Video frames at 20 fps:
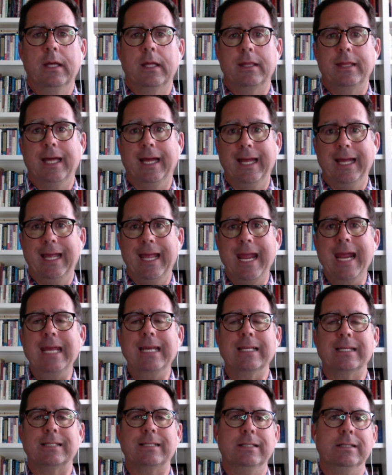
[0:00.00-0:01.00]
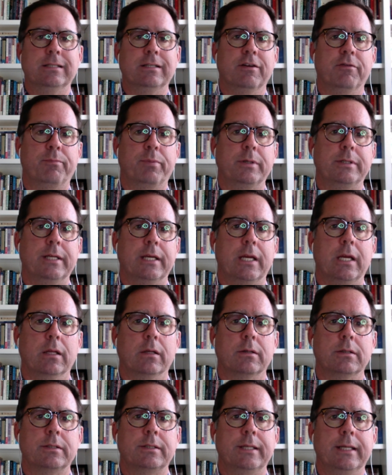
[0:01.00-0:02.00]
the heinousness of
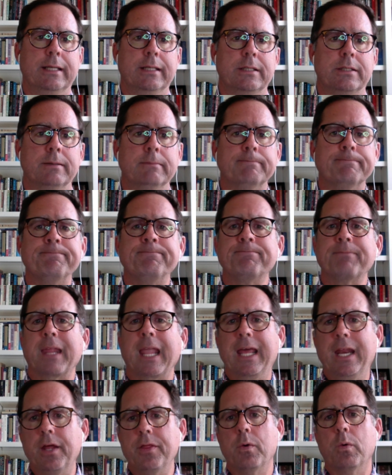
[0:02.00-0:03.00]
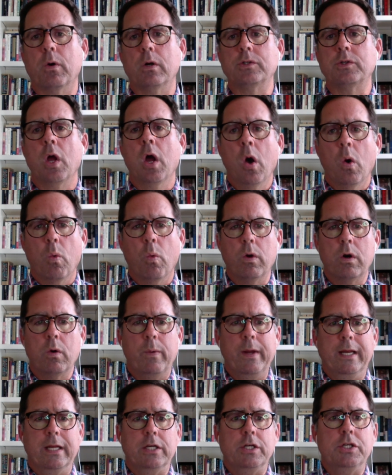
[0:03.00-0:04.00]
particular sins? In other words, what are
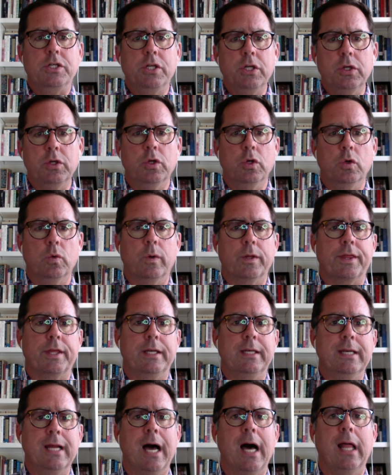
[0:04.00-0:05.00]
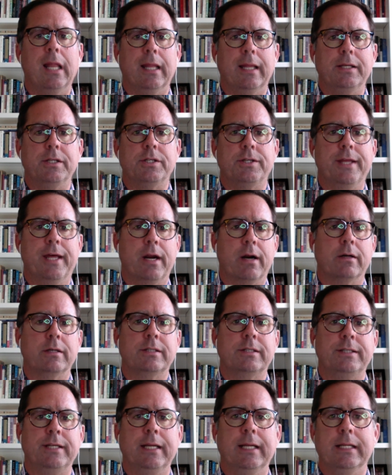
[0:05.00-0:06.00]
we to do with the knowledge that our
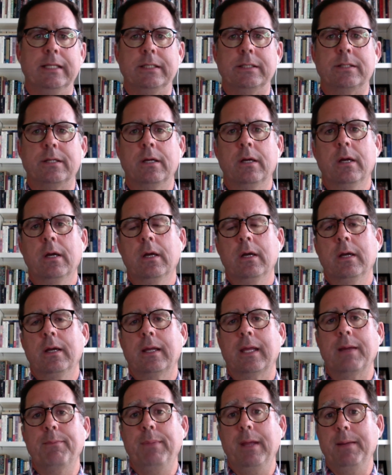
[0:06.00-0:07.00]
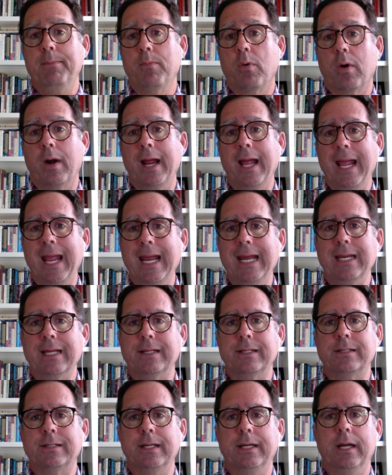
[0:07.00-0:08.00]
sins can be more
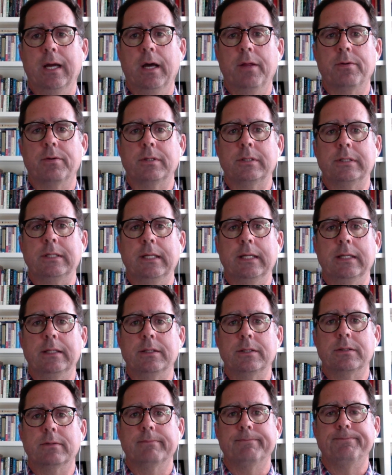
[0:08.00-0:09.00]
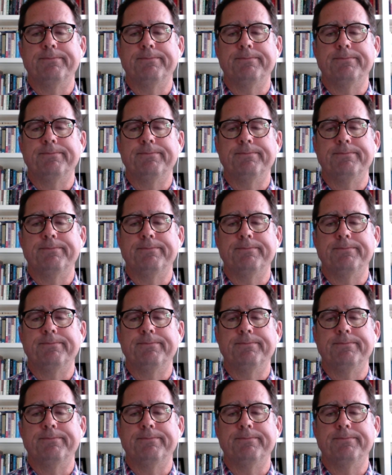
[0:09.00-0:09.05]
heinous than other sins?